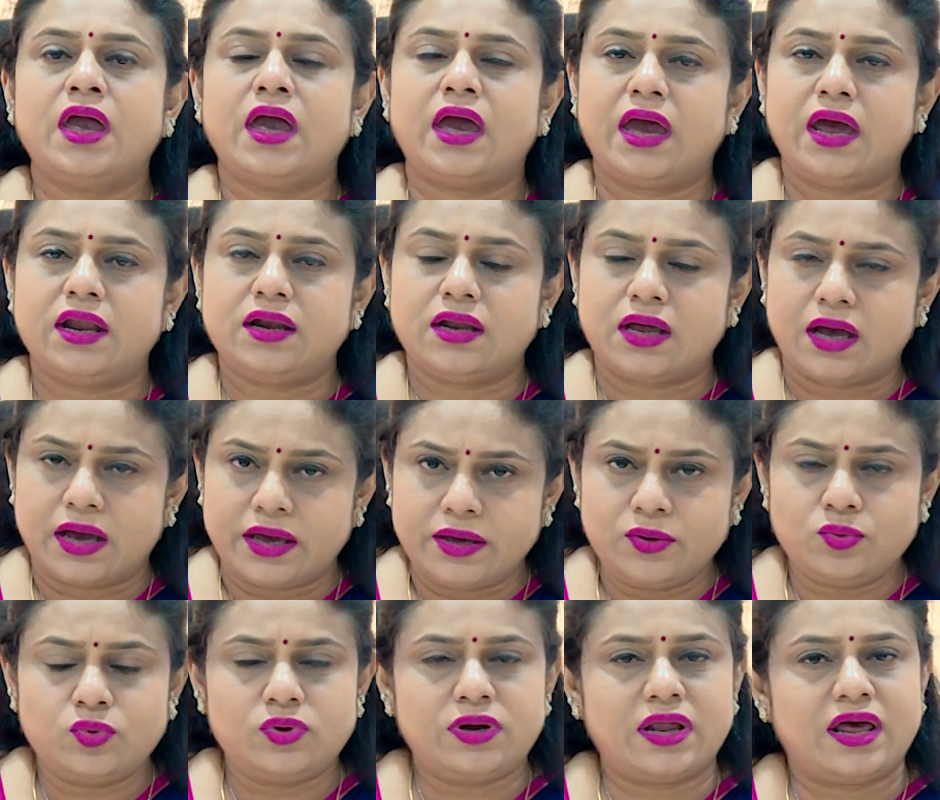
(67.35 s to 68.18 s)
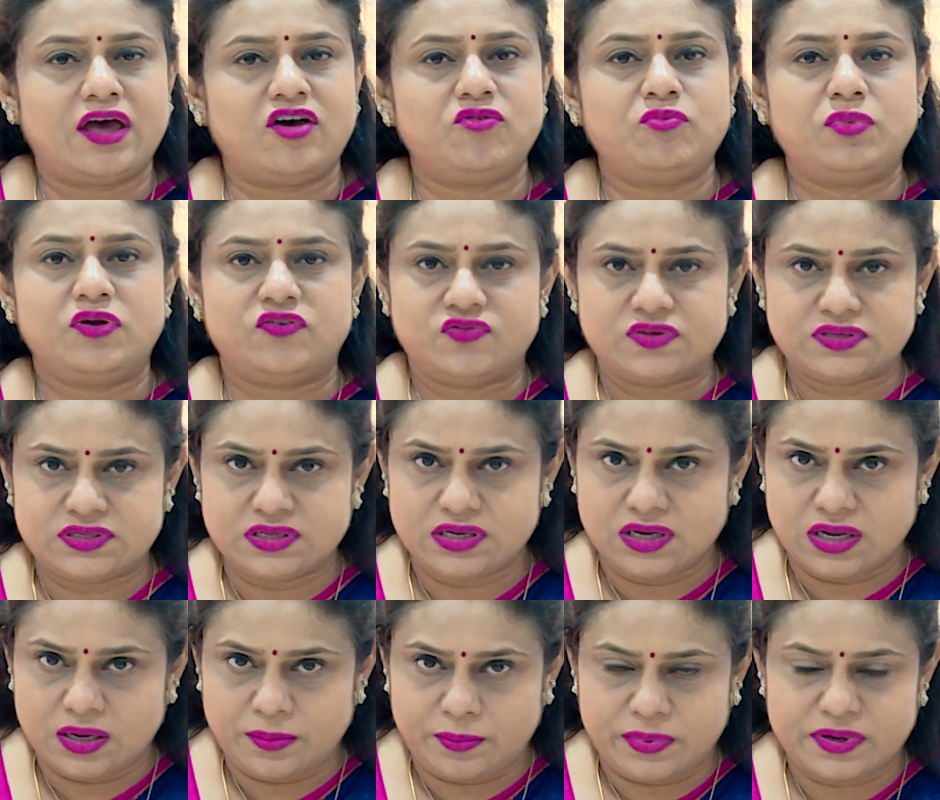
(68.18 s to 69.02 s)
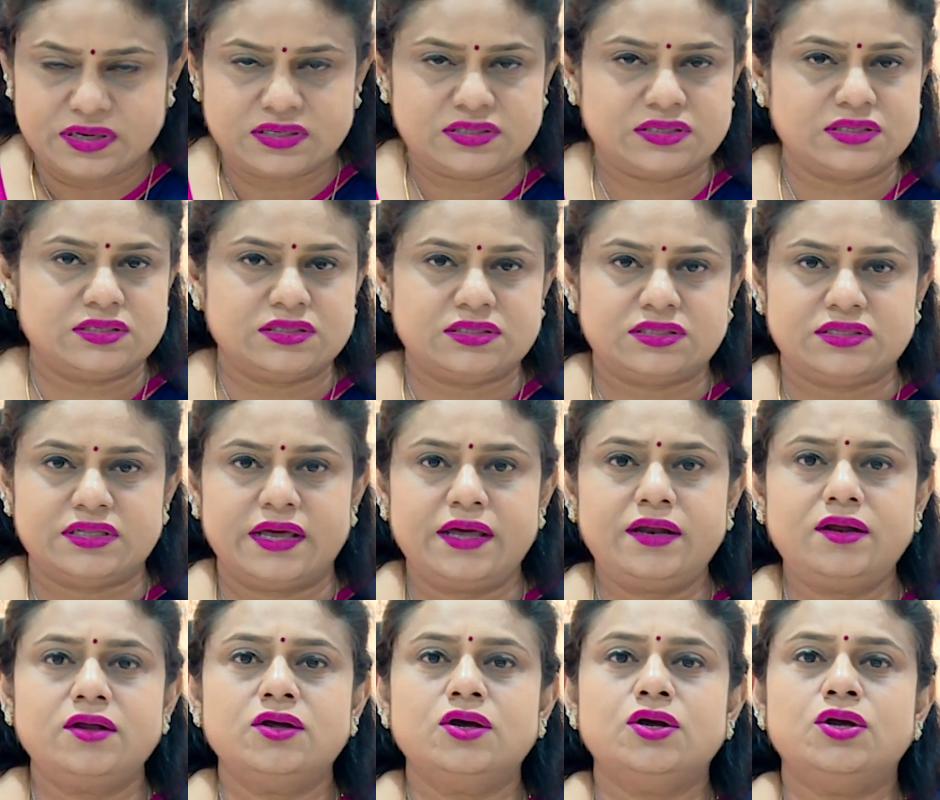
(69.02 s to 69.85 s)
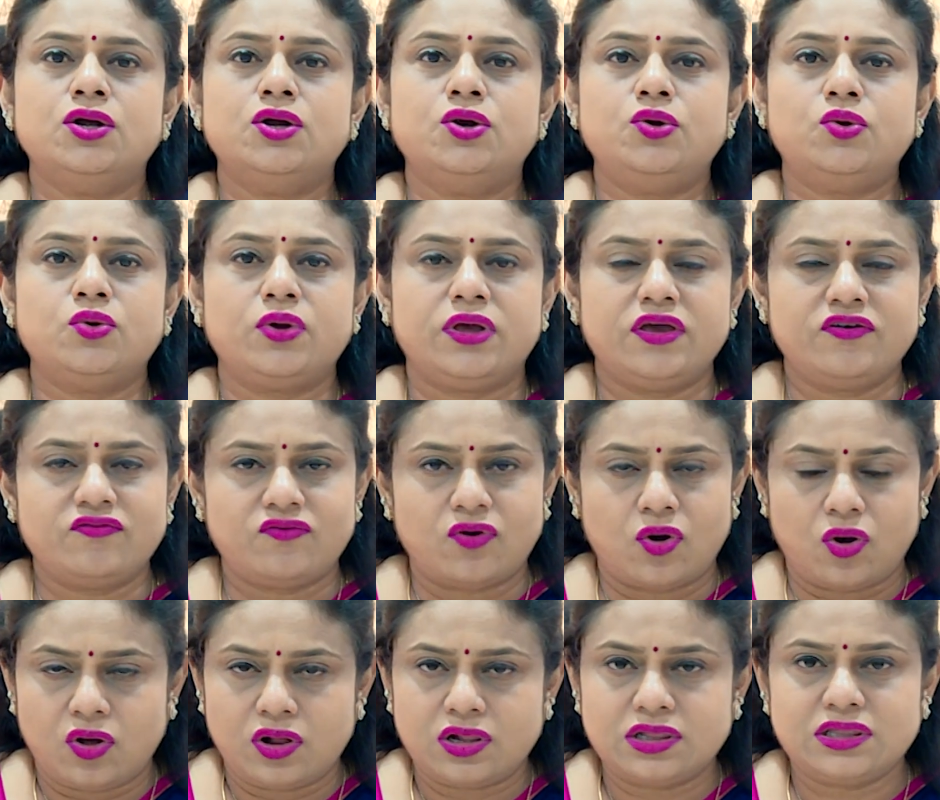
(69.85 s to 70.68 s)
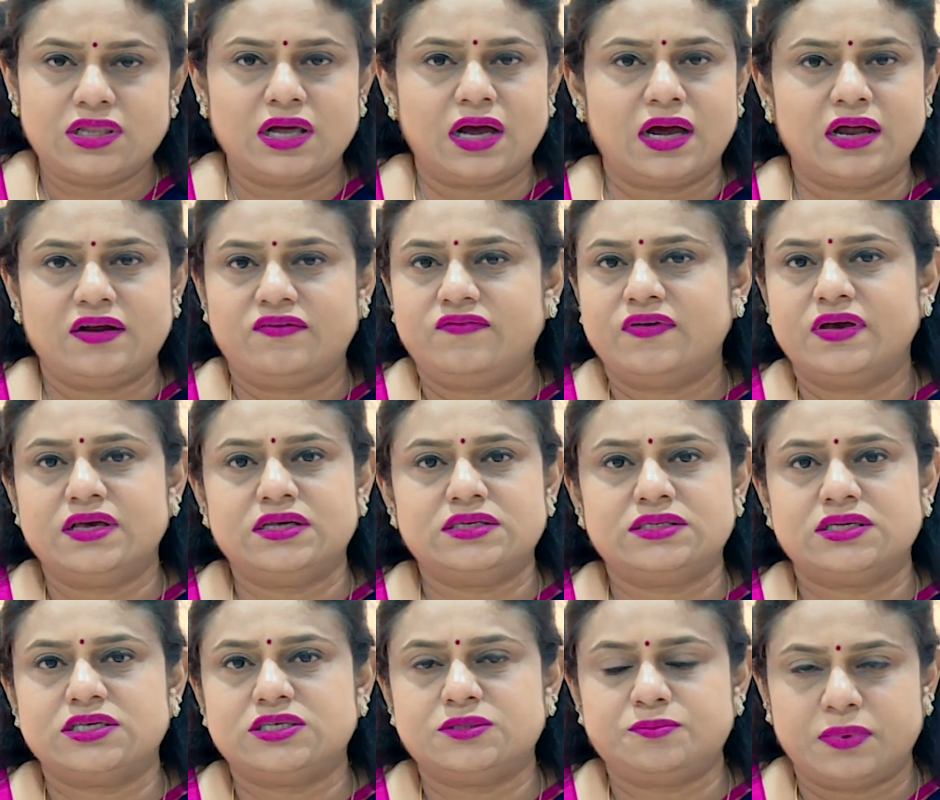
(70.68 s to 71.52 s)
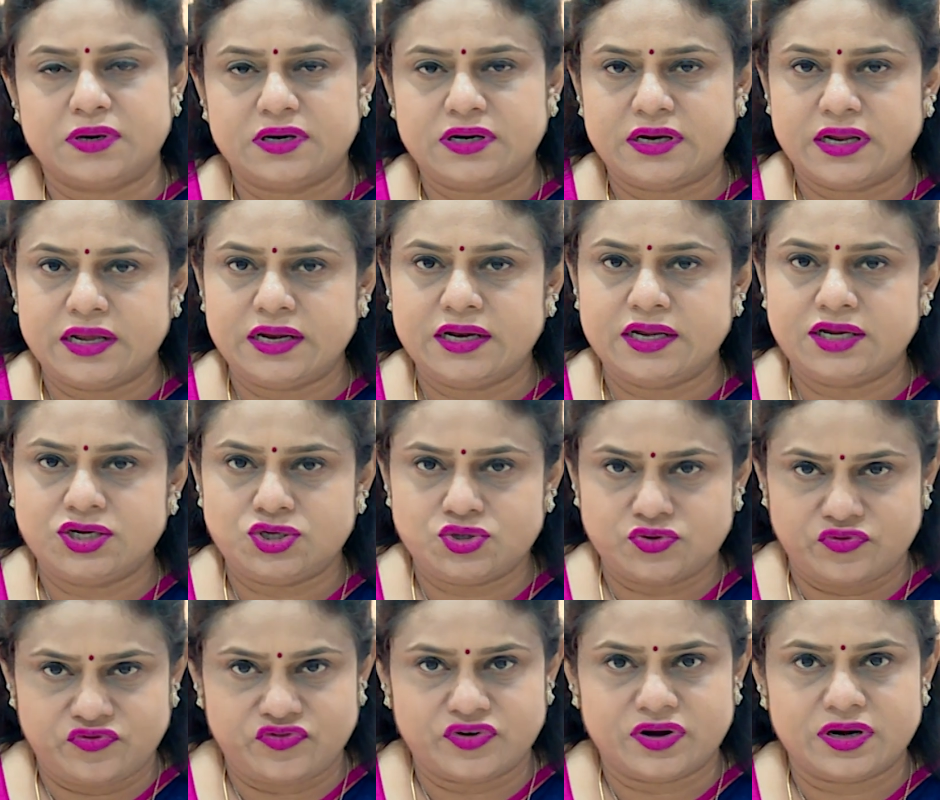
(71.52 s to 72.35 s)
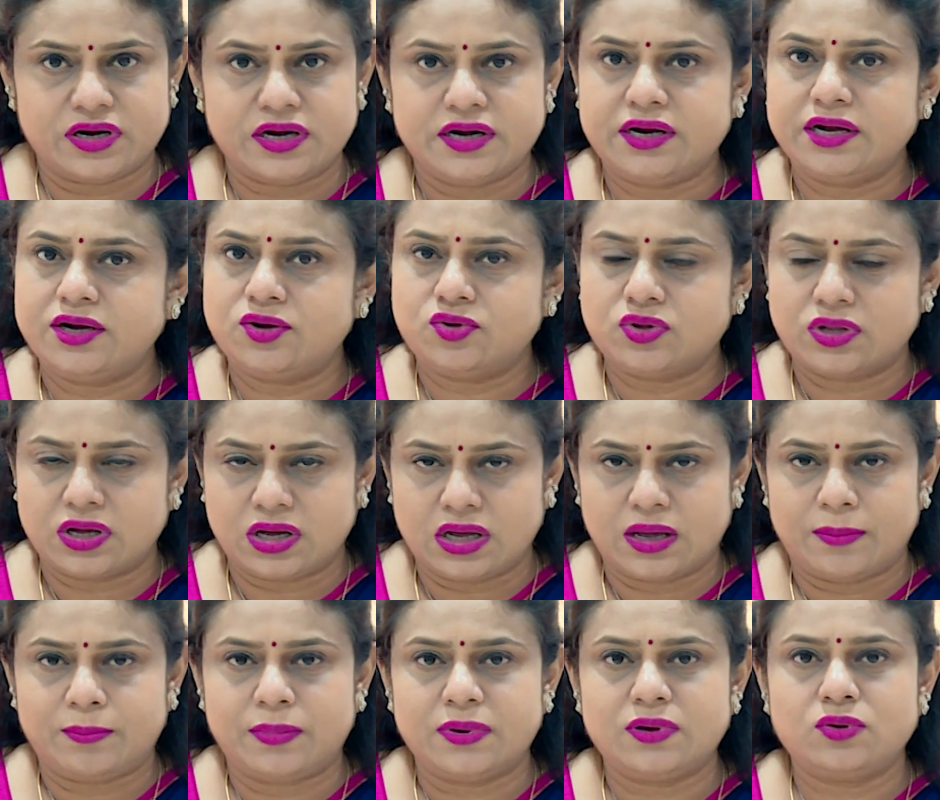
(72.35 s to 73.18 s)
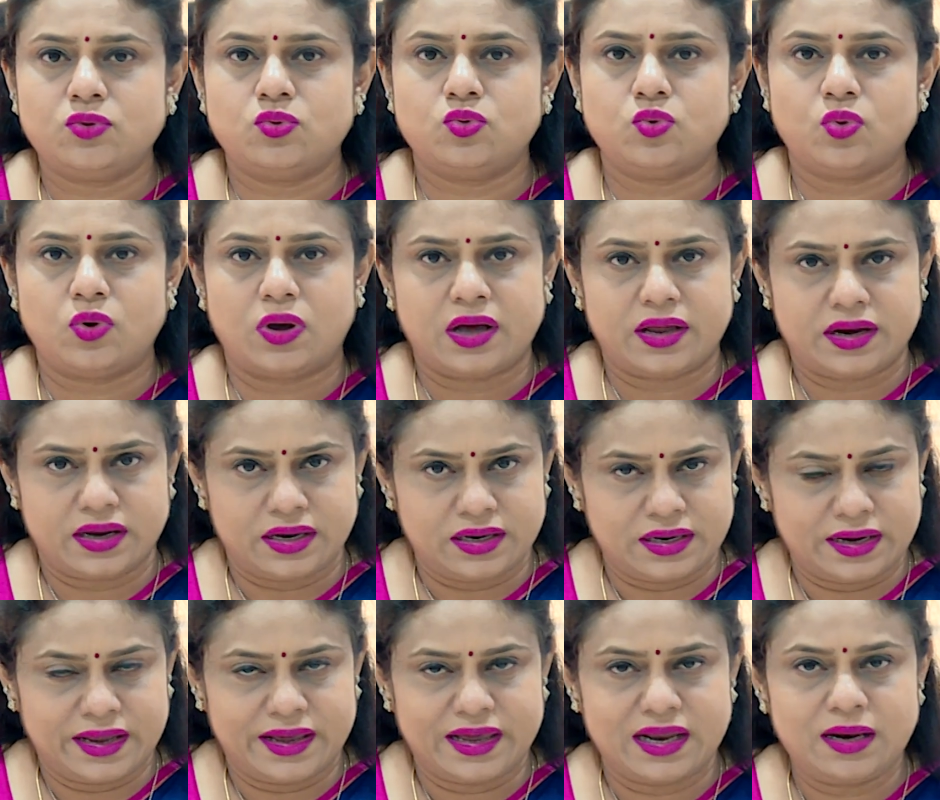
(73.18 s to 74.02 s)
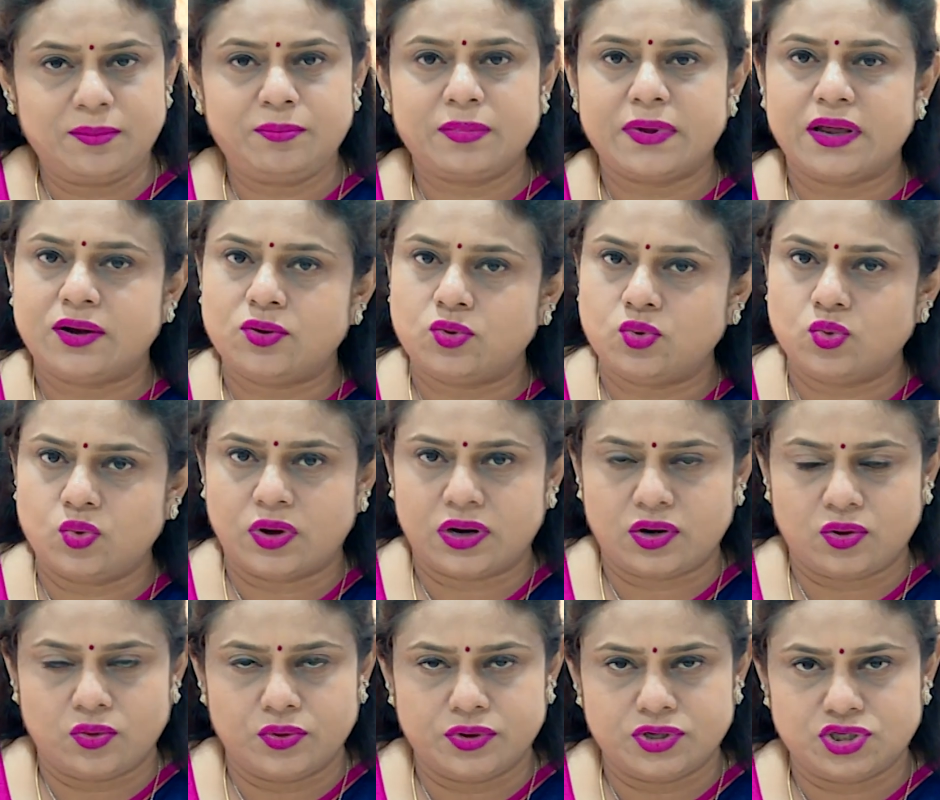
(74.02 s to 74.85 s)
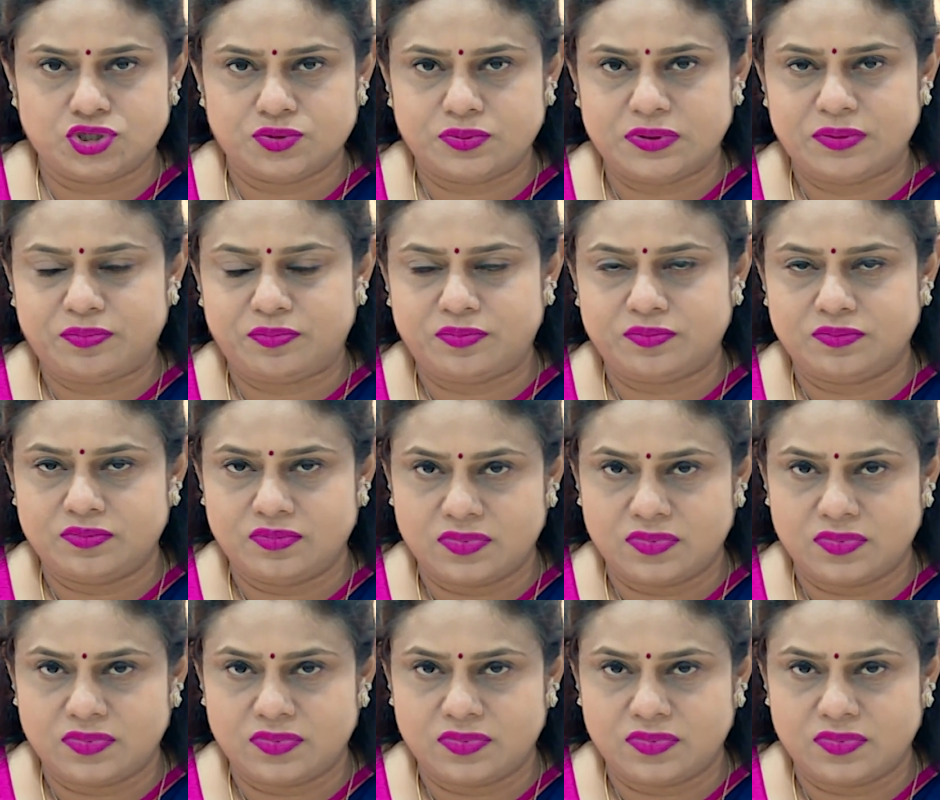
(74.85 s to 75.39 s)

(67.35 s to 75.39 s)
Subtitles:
And I would have my physical presence there to give all the advices pertaining to fertility to the couple who are in help and who are going to be